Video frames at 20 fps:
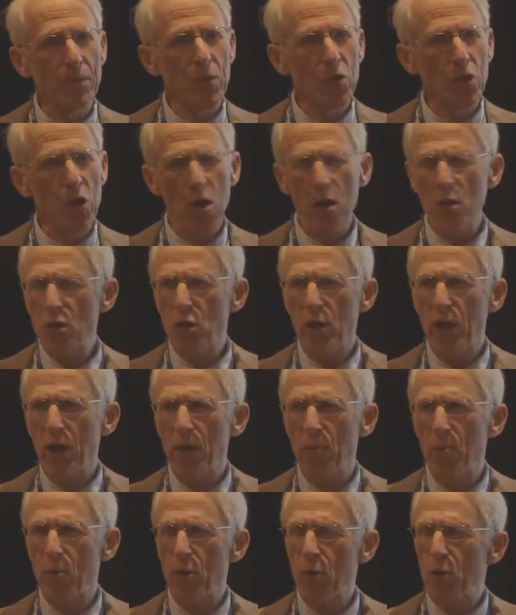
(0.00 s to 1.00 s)
charging
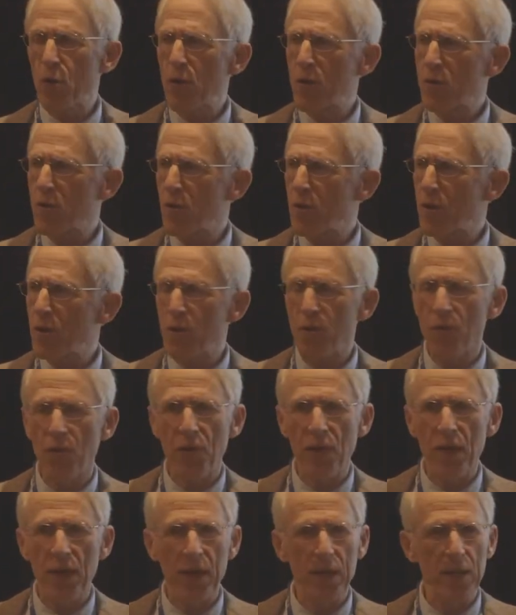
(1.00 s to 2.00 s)
him with all sorts of
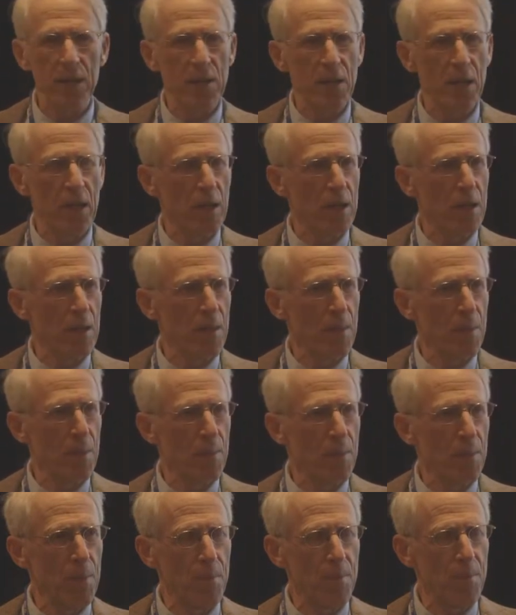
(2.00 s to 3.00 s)
things and
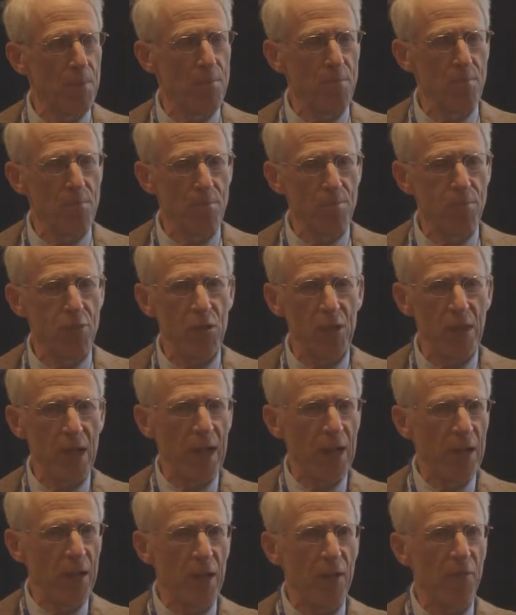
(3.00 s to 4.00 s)

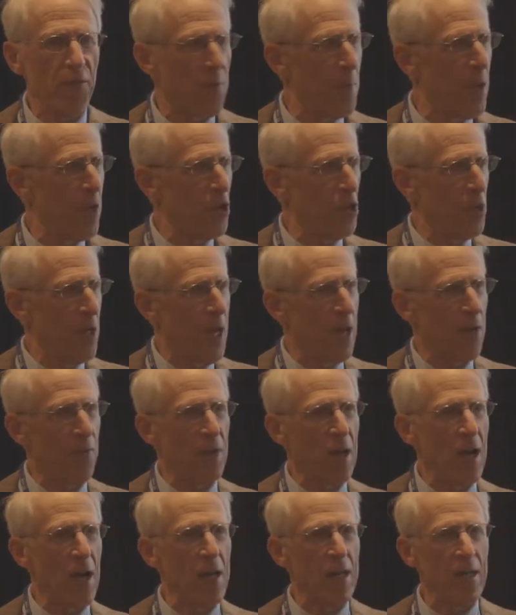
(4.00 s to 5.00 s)
presenting information out
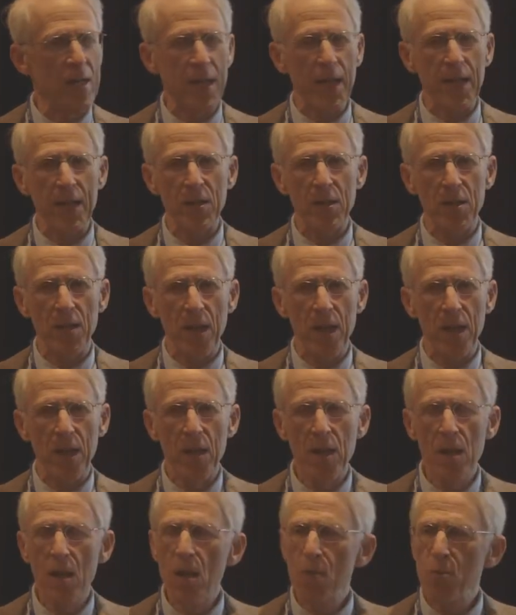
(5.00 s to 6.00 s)
of context
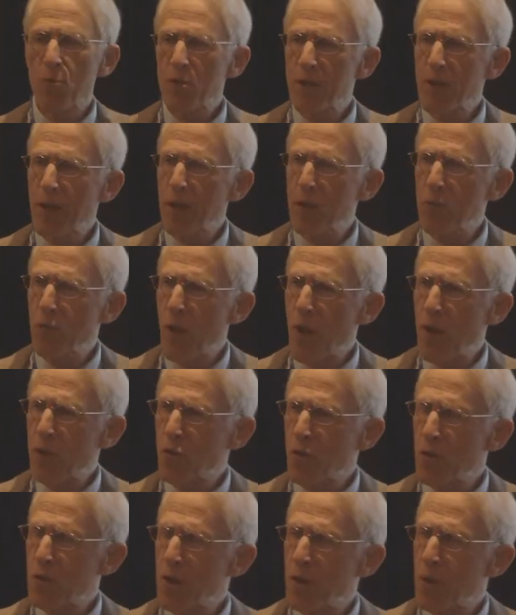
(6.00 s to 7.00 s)
that presented
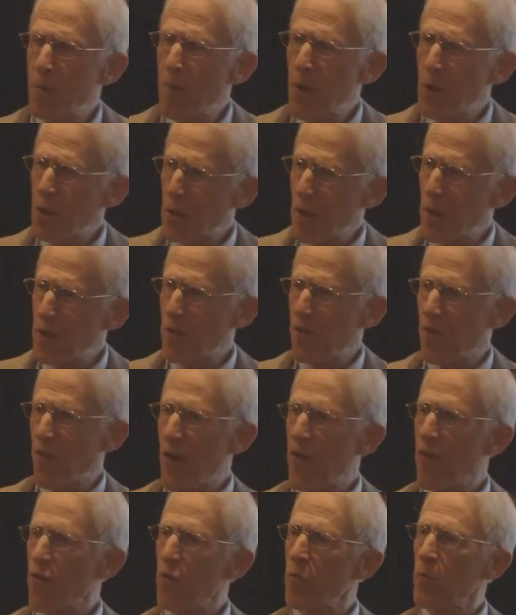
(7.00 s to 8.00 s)
Rogers in a much less
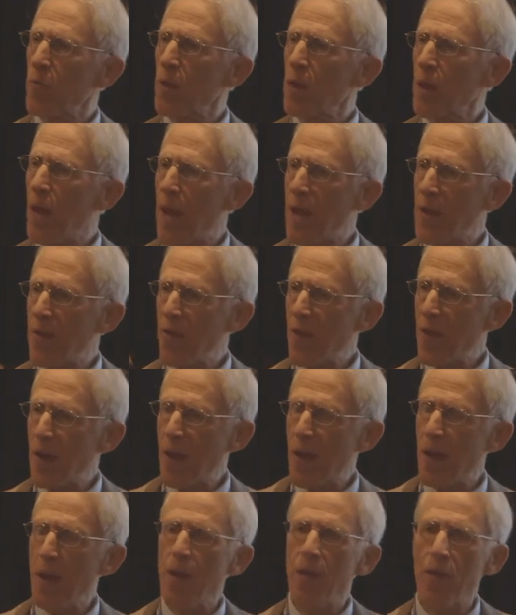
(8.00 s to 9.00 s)
favorable light
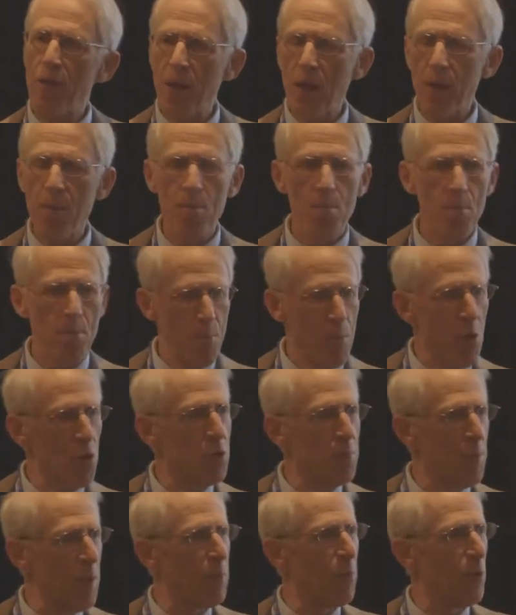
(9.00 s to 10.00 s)
than
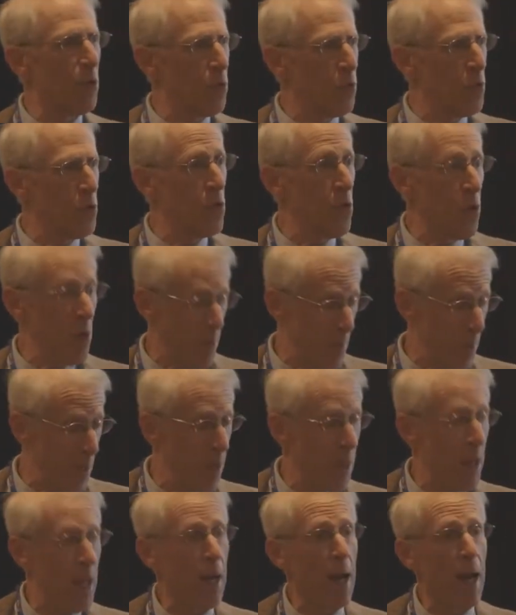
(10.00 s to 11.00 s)
most people who knew him
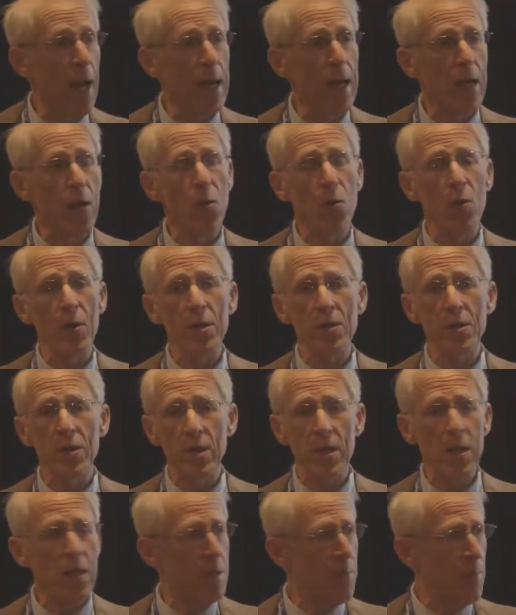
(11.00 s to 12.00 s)
and that I had always
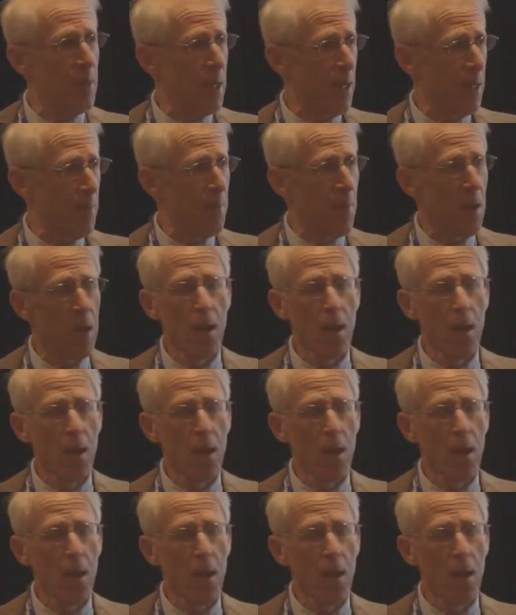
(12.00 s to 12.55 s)
seen him in.